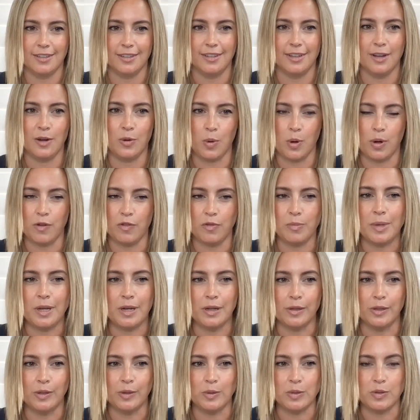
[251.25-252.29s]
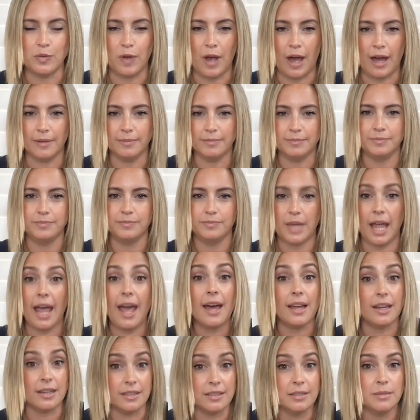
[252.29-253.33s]
in order for me to lose fat
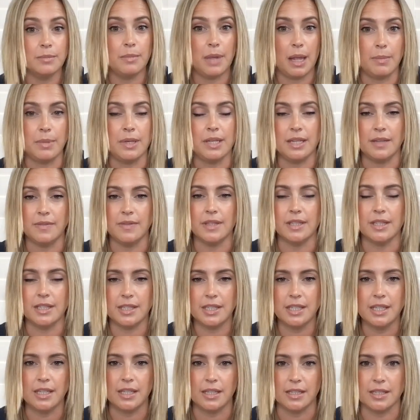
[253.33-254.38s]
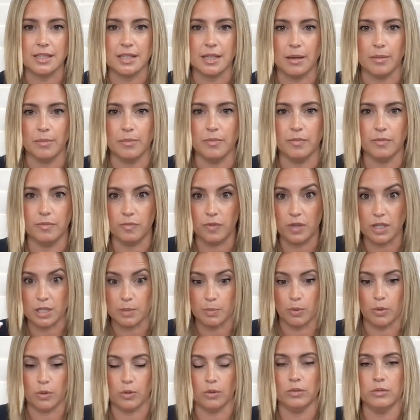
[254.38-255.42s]
and maybe even see some
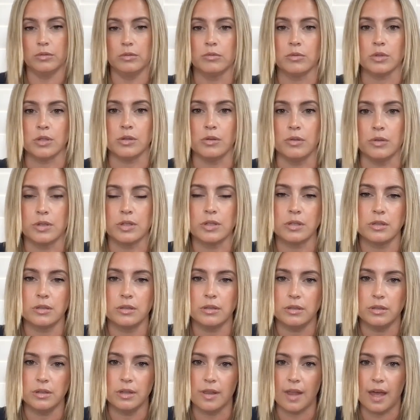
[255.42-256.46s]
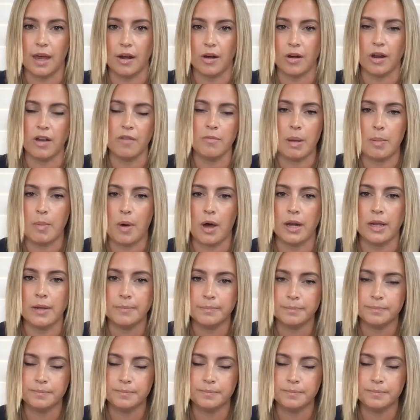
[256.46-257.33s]
visible results in that area of my body?